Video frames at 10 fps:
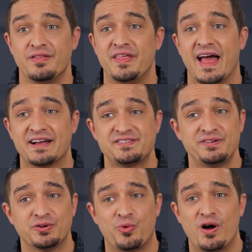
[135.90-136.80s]
the
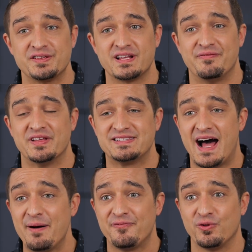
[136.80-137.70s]
exterior walls of the
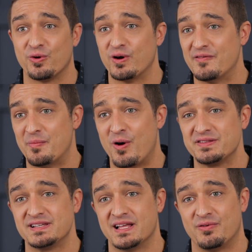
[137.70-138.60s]
top floor of a
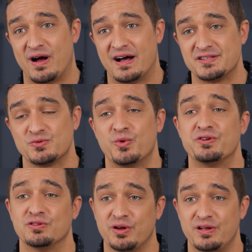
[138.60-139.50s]
multi-level house when
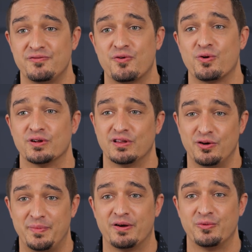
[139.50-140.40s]
you're looking for a
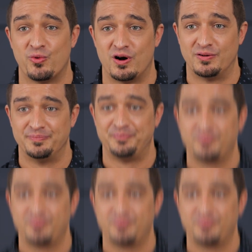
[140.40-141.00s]
load-bearing wall.